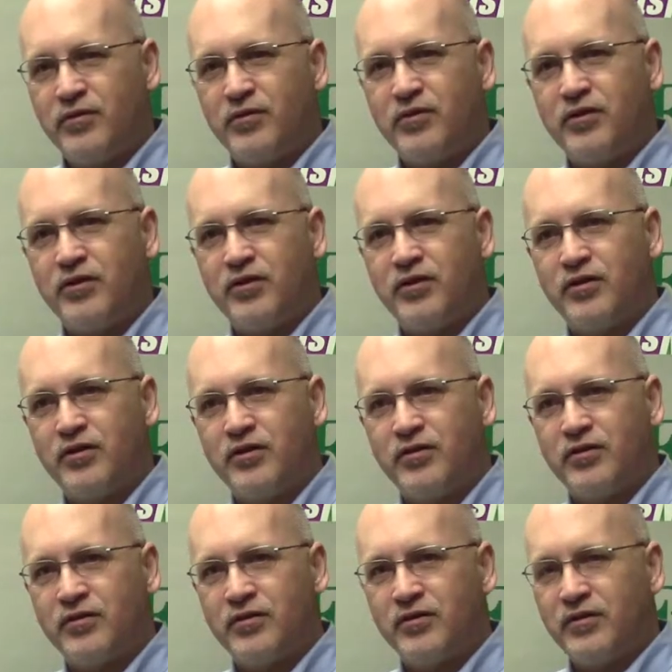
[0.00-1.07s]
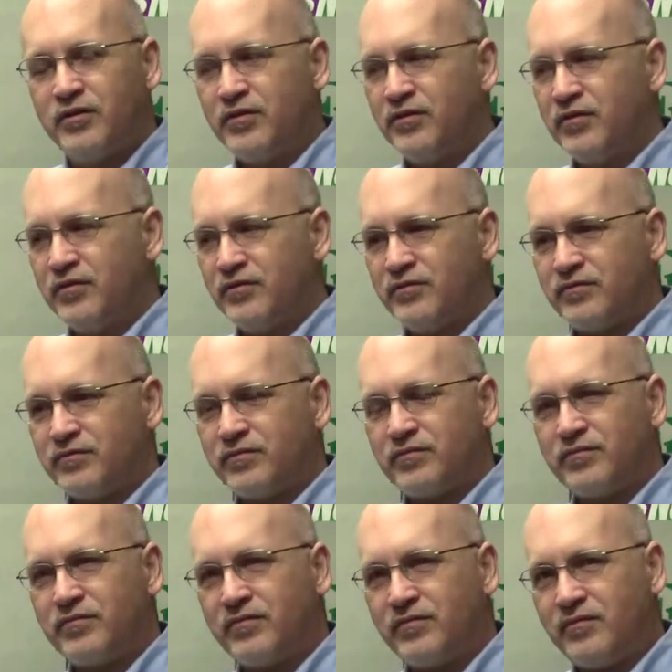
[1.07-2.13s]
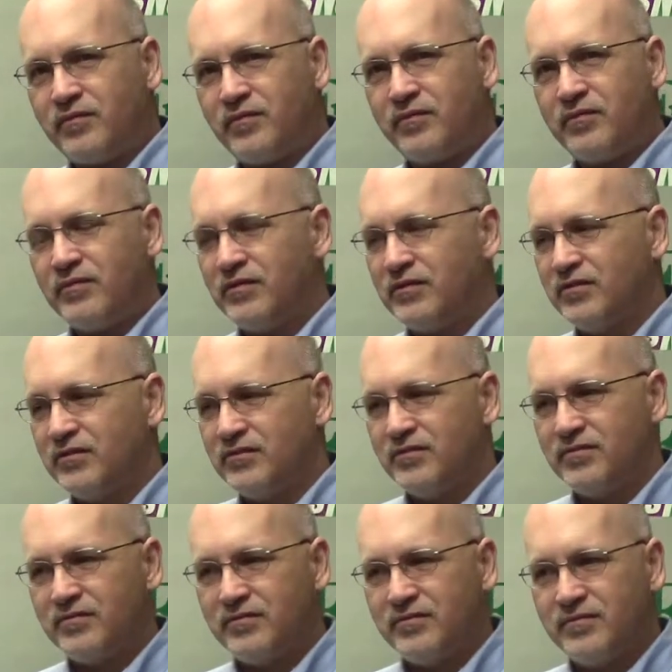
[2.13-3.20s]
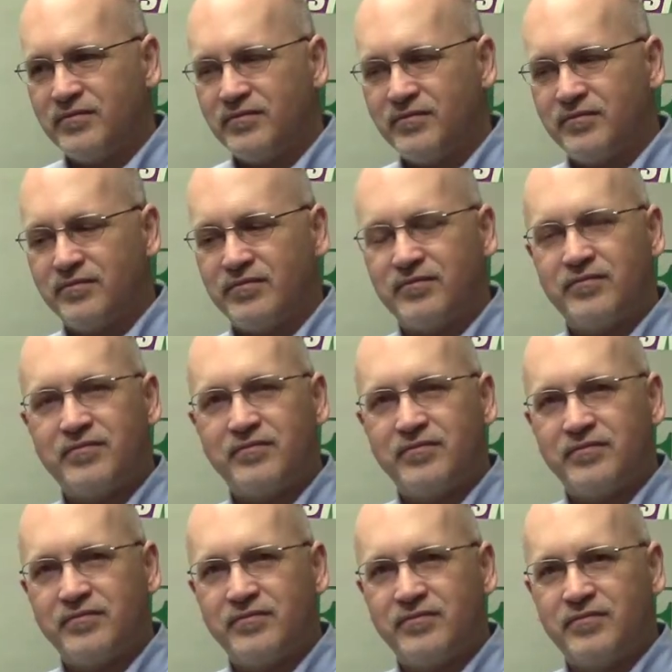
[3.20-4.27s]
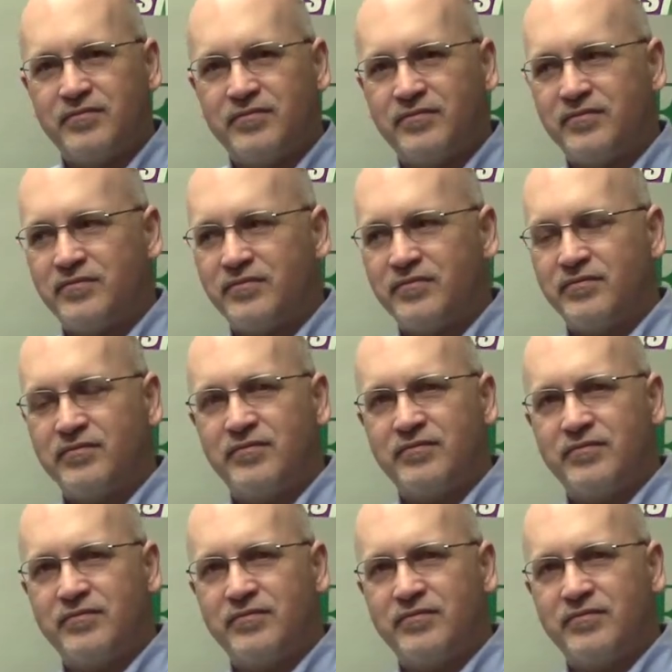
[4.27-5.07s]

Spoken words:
(not speaking)